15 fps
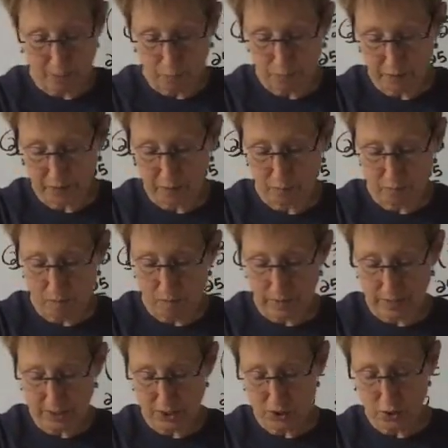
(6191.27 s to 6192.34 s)
Hopefully you've
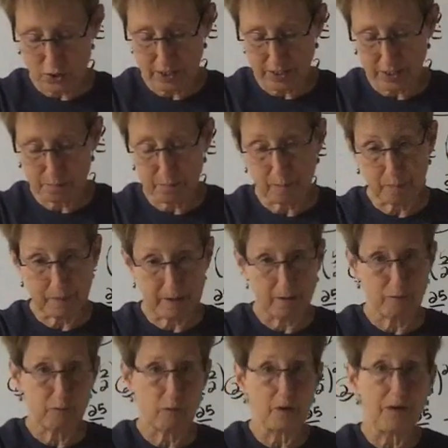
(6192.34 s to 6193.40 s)
already started to
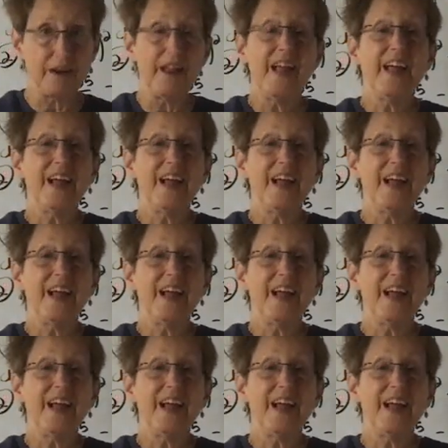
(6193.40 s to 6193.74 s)
prepare for it.